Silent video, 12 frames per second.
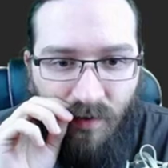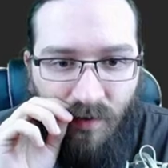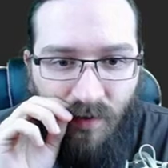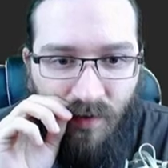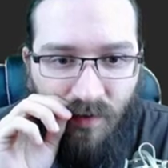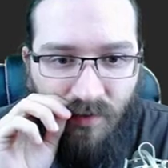
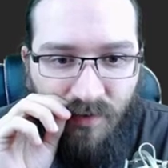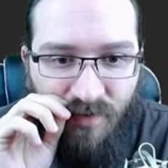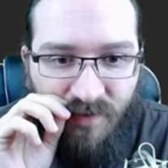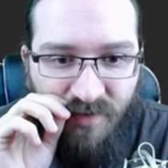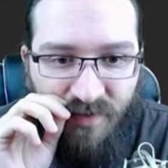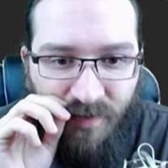And
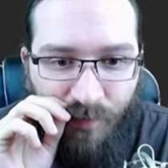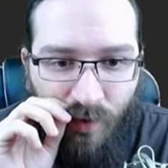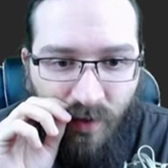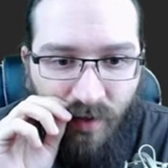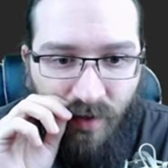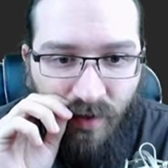
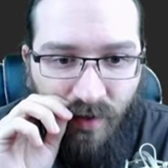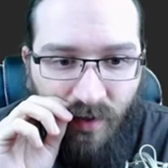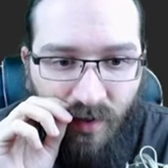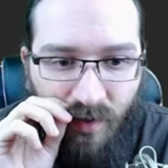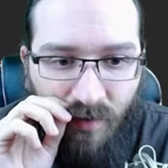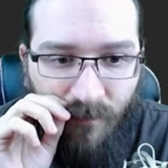somewhere in
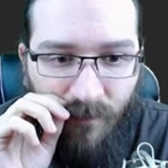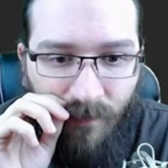here.